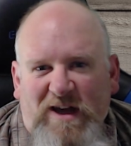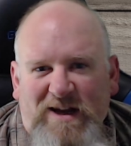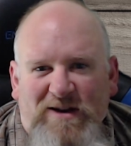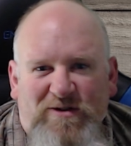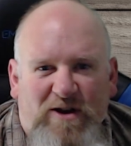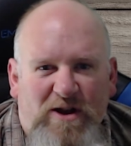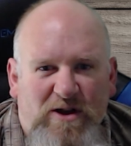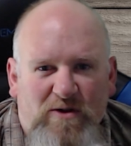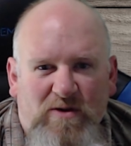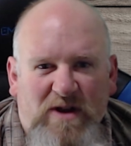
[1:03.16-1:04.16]
enter a
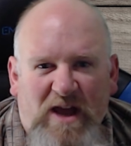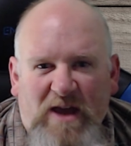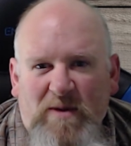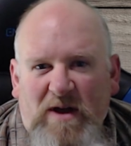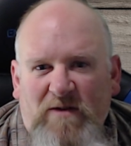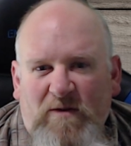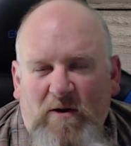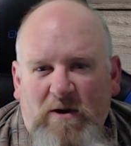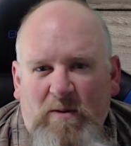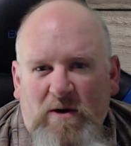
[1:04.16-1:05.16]
new name and
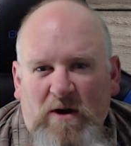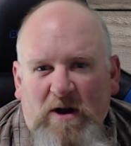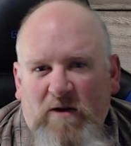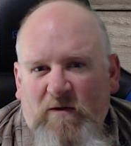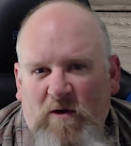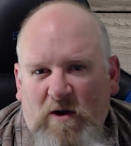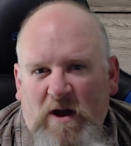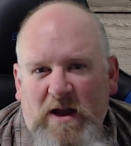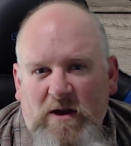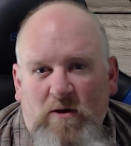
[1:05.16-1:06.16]
phone number for
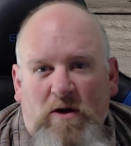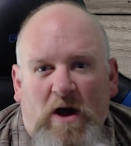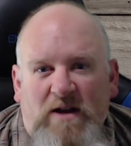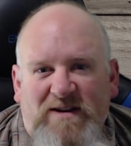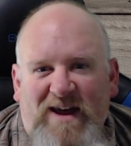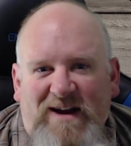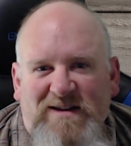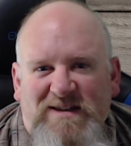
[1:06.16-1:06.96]
a new contact.